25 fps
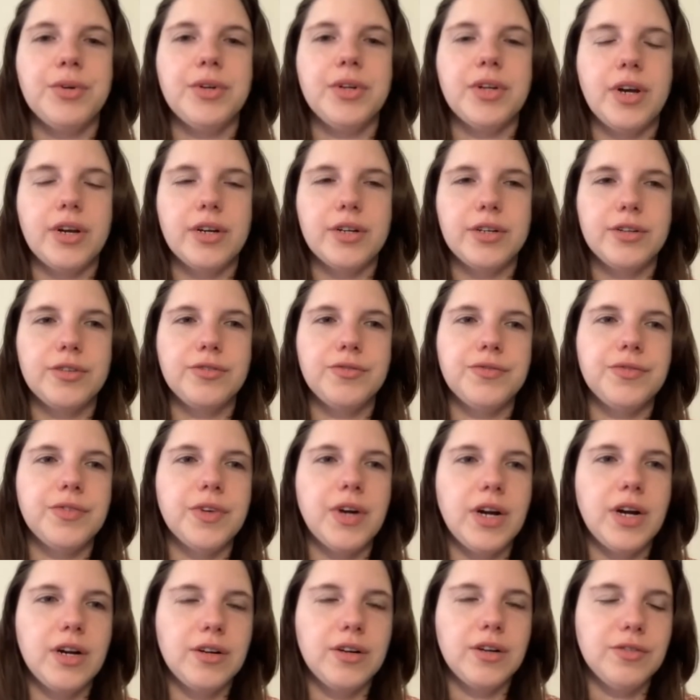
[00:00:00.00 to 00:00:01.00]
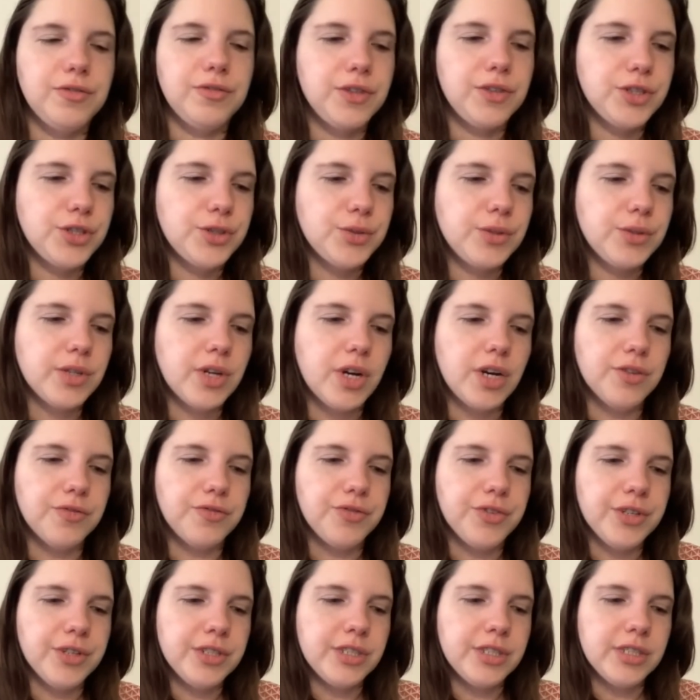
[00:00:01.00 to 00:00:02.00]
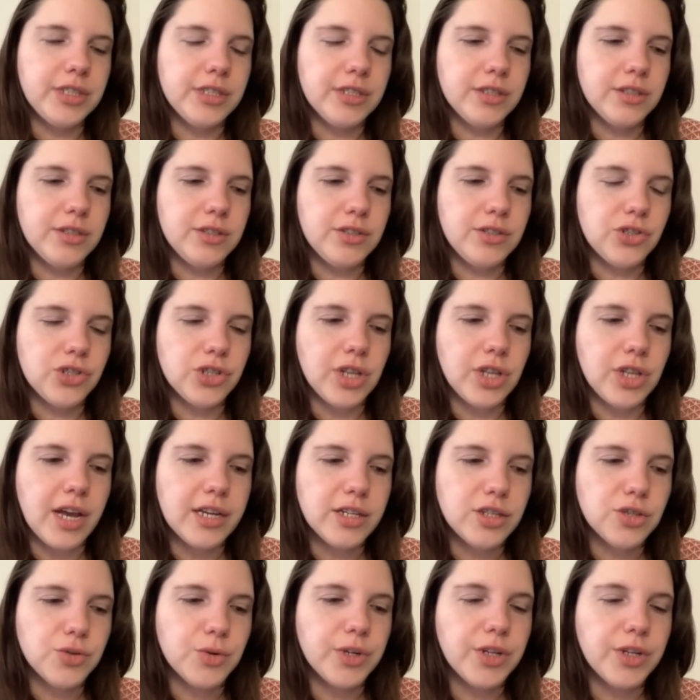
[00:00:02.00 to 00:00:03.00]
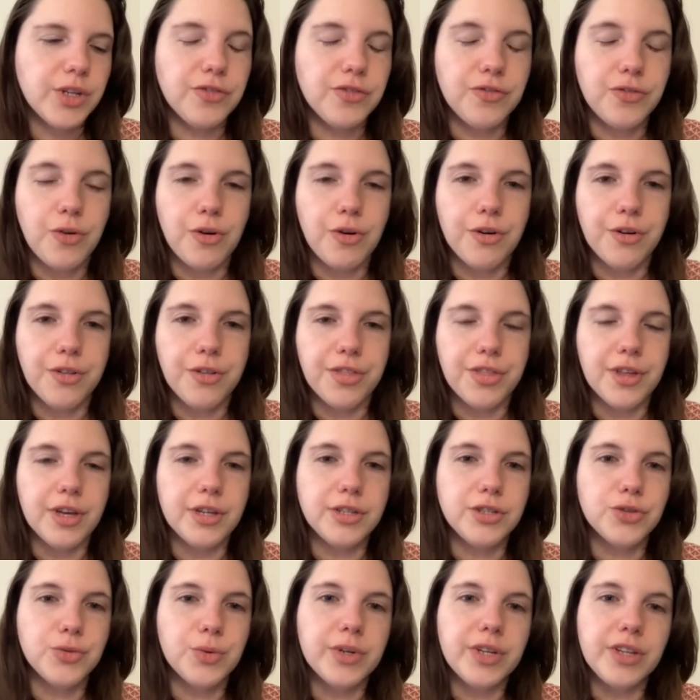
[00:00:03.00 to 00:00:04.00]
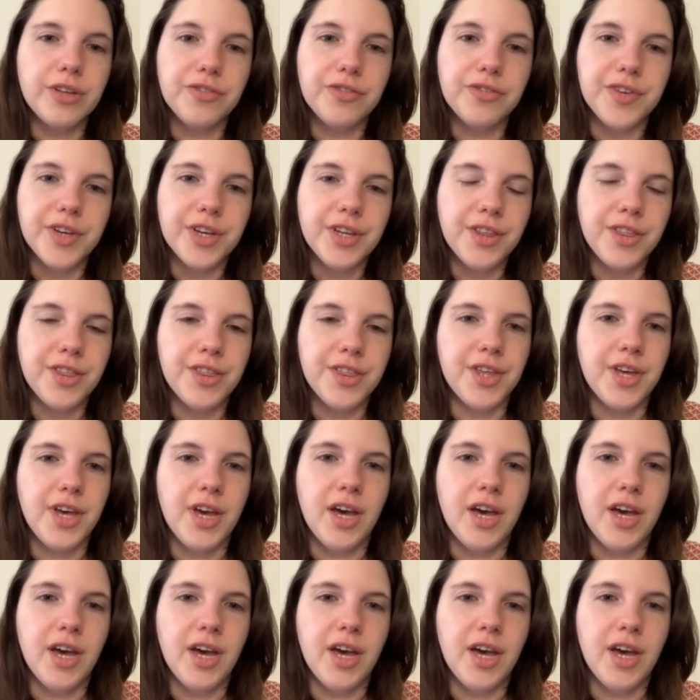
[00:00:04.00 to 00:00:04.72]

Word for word: Our uh, virtual conference is July 24th and 25th.